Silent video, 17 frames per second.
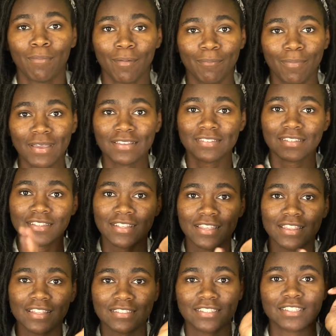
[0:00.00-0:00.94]
but
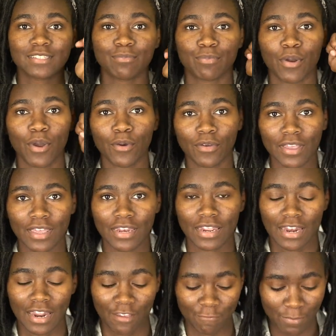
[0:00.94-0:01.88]
basically this is broken
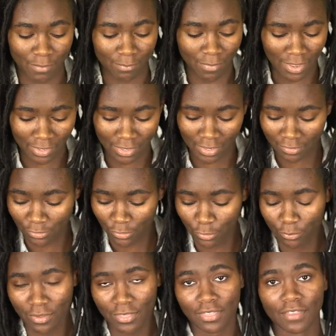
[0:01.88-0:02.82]
and I've been making
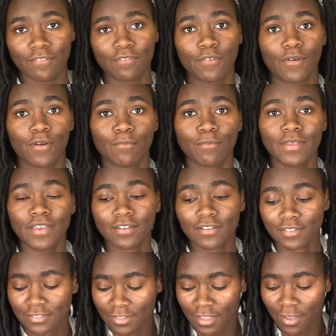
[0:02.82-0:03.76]
do with it for a week
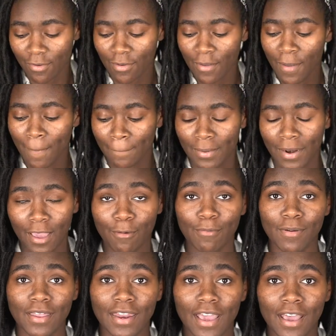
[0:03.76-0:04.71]
or so, but I
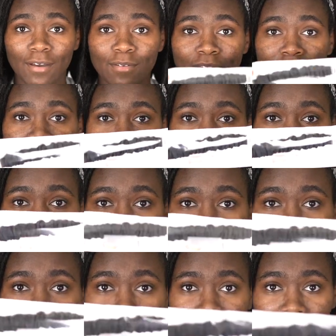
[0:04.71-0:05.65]
went out
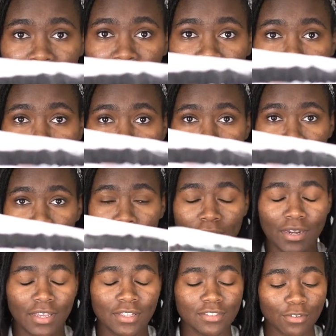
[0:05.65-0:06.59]
and bought a new
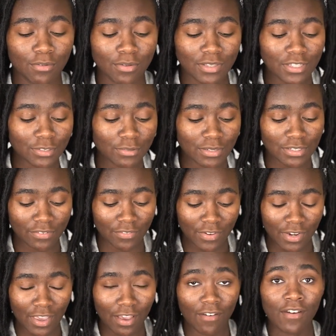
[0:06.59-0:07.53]
one. And so in this week's
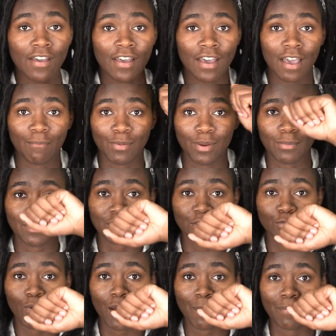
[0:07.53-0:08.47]
video, I'm gonna be
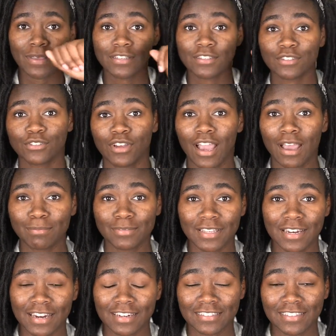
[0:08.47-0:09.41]
swapping straps,
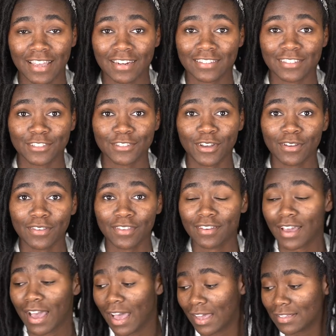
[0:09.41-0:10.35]
and I decided to show
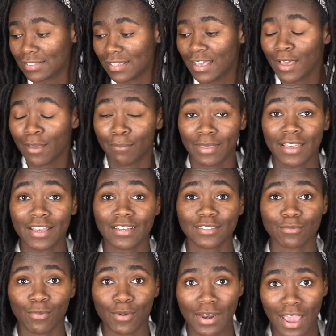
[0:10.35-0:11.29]
you guys
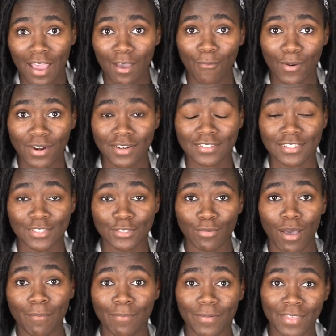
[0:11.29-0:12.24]
because when I wanted to
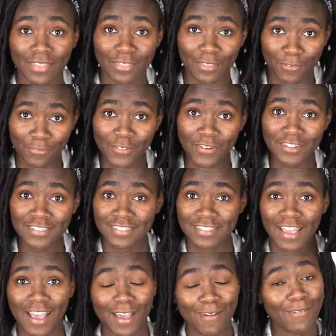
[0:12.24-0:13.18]
swap it the first
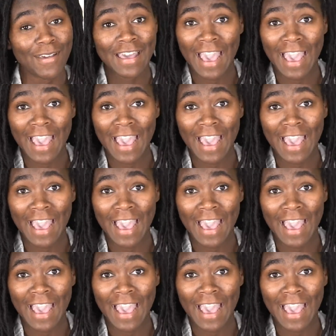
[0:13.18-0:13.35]
time,